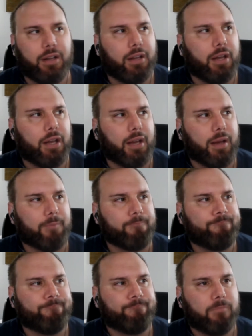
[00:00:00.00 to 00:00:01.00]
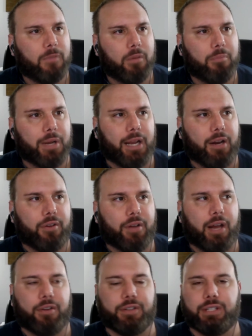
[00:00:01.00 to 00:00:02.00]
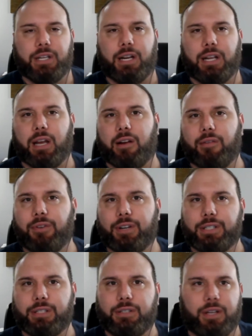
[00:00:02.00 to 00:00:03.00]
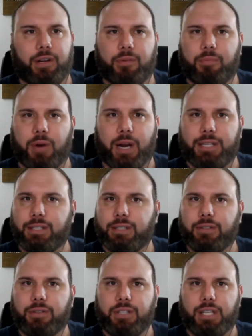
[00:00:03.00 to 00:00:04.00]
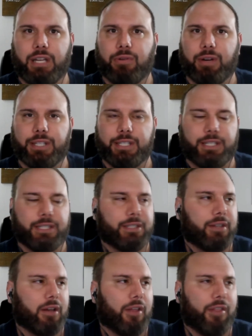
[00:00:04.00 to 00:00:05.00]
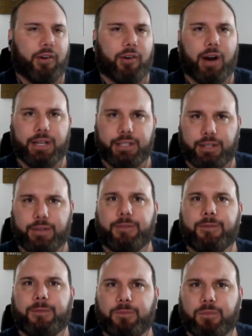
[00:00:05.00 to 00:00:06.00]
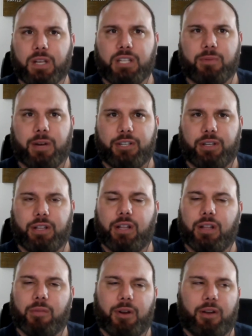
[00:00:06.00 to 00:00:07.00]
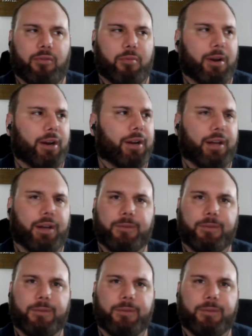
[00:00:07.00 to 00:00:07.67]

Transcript: Um, but I don't I don't see any kind of risk you know price decreases on the horizon, yeah. especially in the, the, middle of America.